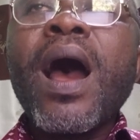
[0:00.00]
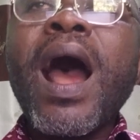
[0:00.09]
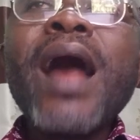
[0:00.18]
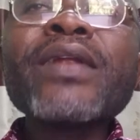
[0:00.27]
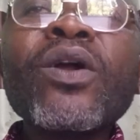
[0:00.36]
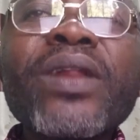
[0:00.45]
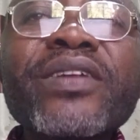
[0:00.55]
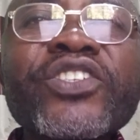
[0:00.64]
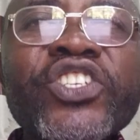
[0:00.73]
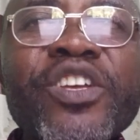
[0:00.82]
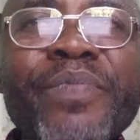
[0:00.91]
Another
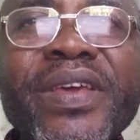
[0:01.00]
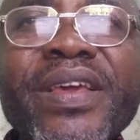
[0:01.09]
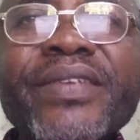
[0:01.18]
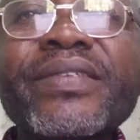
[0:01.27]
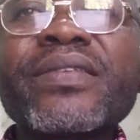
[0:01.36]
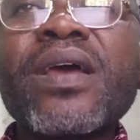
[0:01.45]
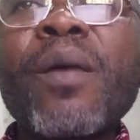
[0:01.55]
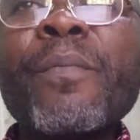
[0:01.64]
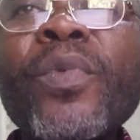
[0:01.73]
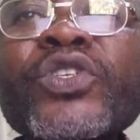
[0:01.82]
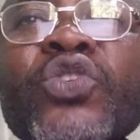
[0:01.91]
relationship is
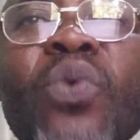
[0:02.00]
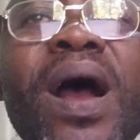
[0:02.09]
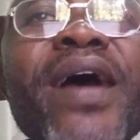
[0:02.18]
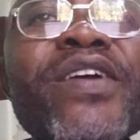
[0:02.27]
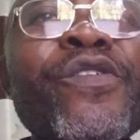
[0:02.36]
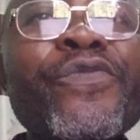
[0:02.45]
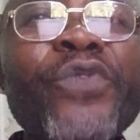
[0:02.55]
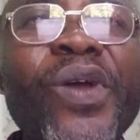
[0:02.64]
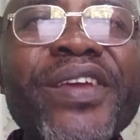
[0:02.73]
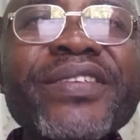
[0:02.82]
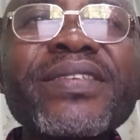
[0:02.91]
mutual
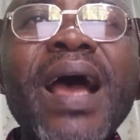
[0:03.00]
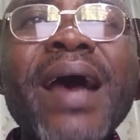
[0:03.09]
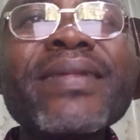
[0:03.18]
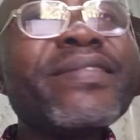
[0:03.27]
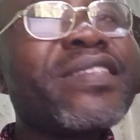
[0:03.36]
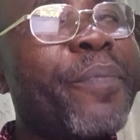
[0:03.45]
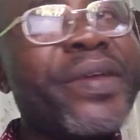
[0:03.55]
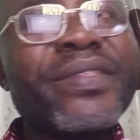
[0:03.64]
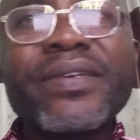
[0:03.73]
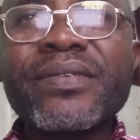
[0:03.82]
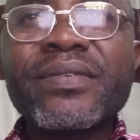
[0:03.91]
influence and
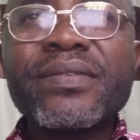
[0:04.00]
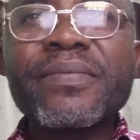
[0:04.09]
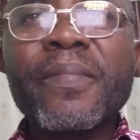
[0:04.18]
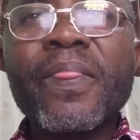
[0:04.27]
independence.